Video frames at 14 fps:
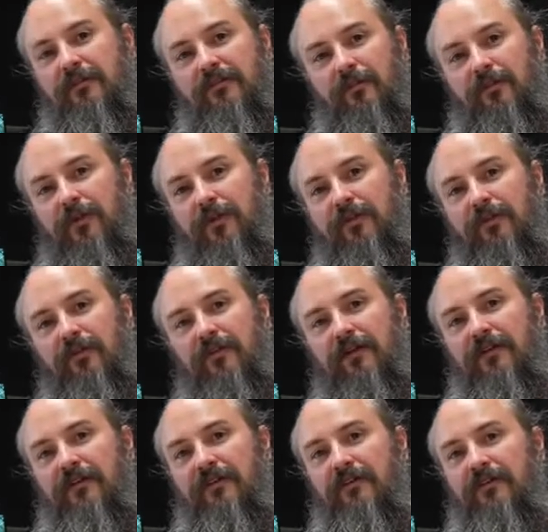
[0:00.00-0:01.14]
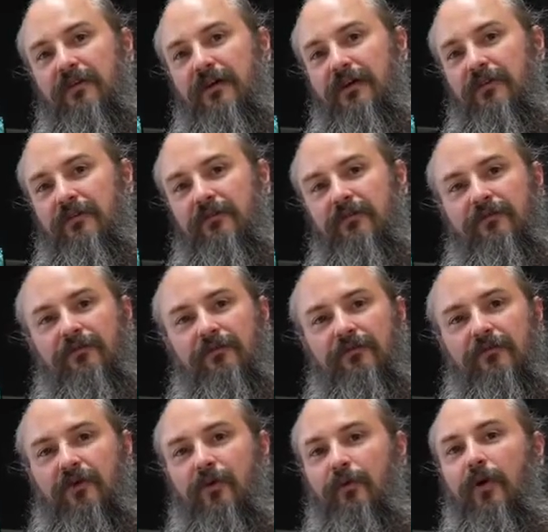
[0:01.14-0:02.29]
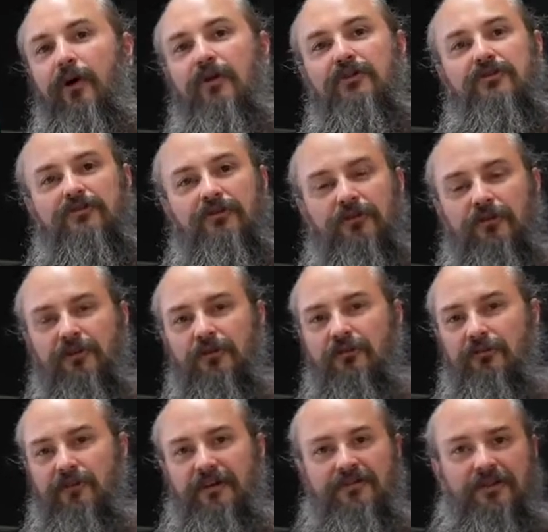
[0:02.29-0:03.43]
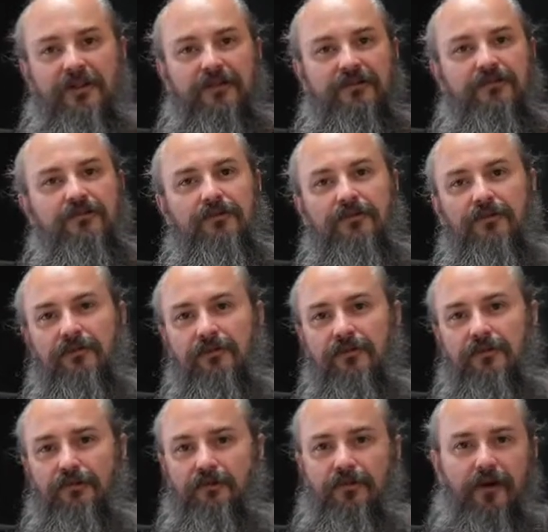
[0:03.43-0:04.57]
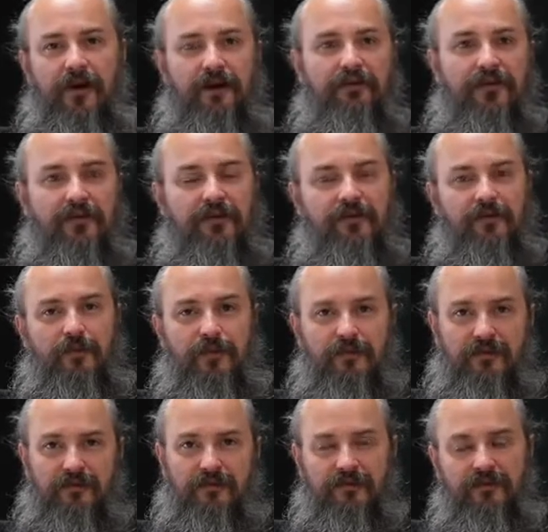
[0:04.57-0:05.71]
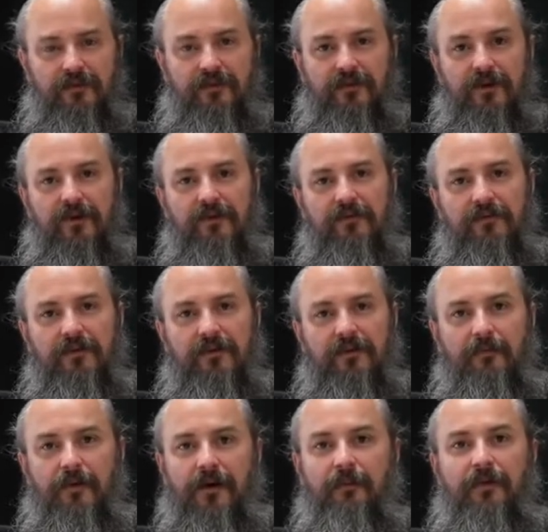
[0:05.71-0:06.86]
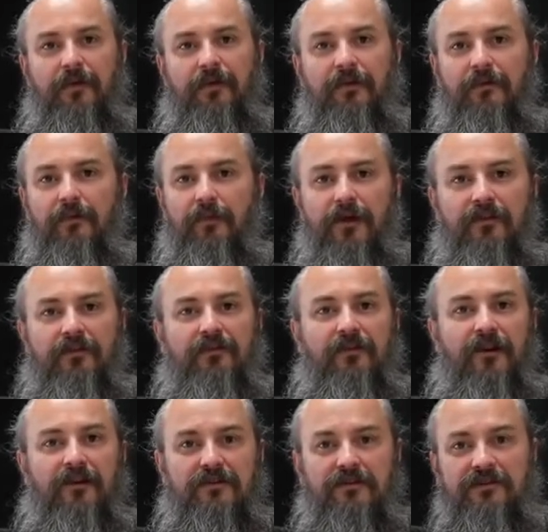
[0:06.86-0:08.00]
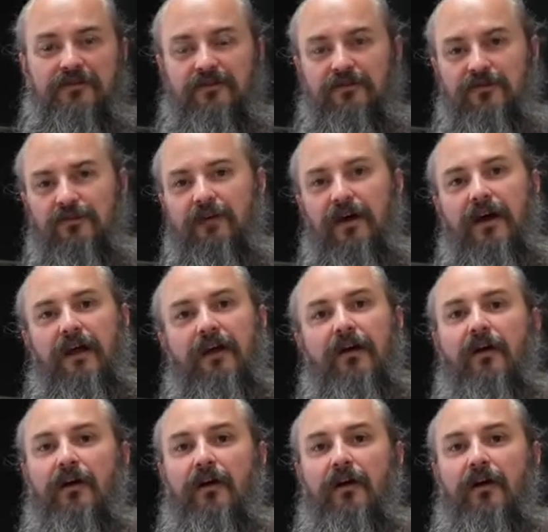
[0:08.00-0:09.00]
to build these kind of commercial or residential whatever experiences inside a city. It might be a better strategy to do that.